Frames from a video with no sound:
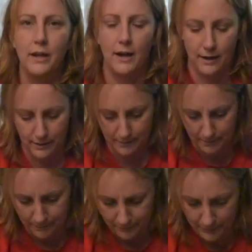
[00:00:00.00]

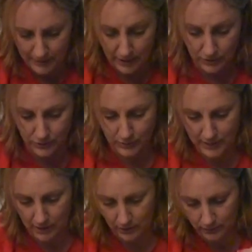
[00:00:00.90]
And they also
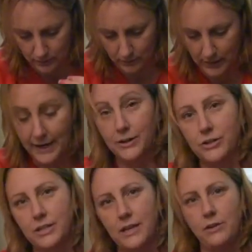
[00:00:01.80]
sell
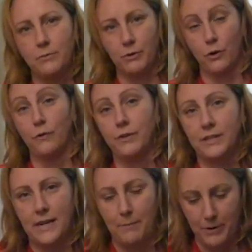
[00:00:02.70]
liners that you can put over the
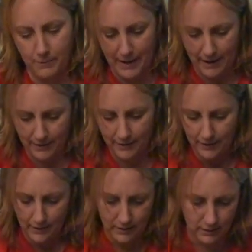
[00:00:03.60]
top of your bag.
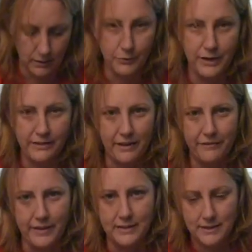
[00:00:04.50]
We're not that
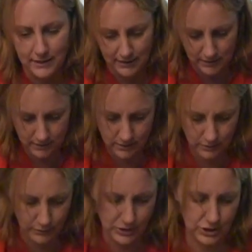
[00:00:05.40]
fancy.
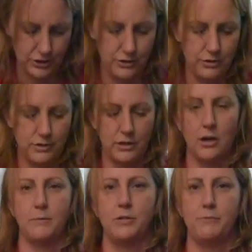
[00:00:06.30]
We just use a
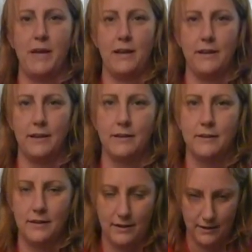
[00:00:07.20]
garbage bag
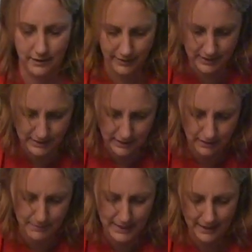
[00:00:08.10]
on the inside of
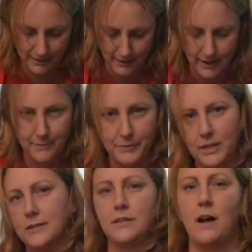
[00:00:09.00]
the bag.
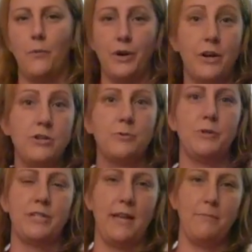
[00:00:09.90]
It's not
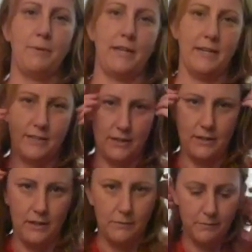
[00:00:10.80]
100%, but it's going
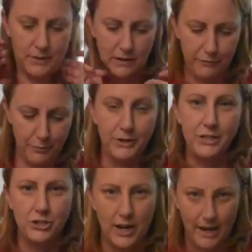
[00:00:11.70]
to keep stuff pretty
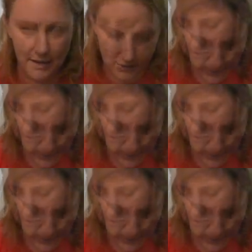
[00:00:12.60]
dry.